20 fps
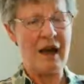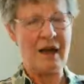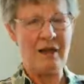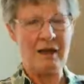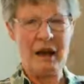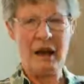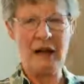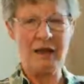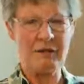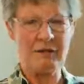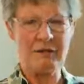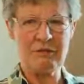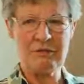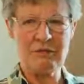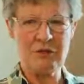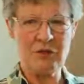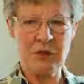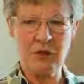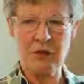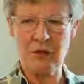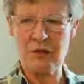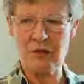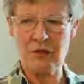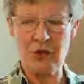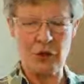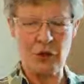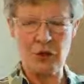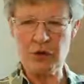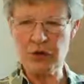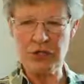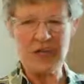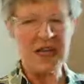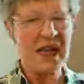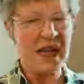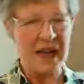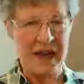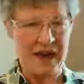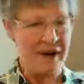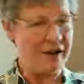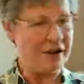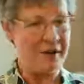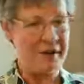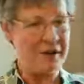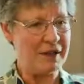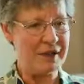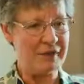I sort of don't care